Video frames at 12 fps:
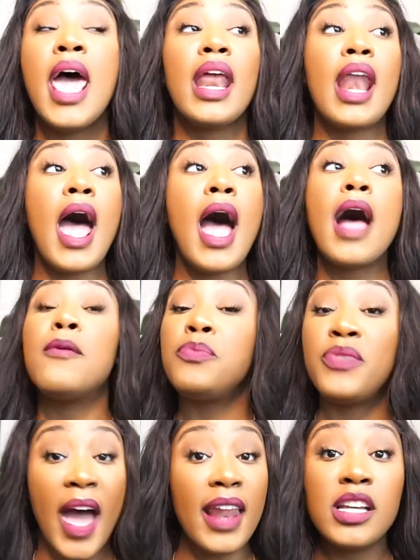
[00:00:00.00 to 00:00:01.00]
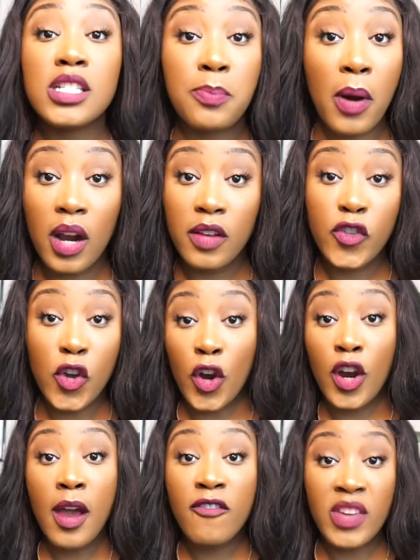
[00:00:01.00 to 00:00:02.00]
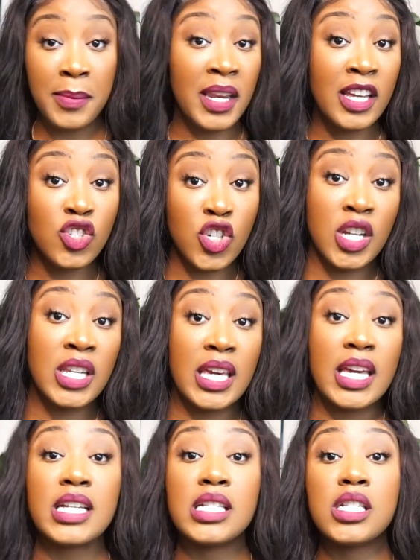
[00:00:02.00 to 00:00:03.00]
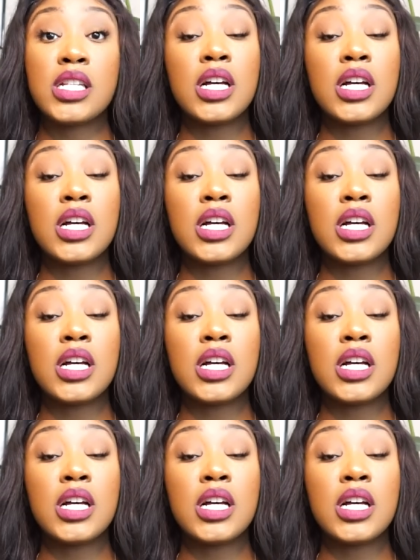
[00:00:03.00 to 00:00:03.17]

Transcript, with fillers: And that is part of your feminine journey is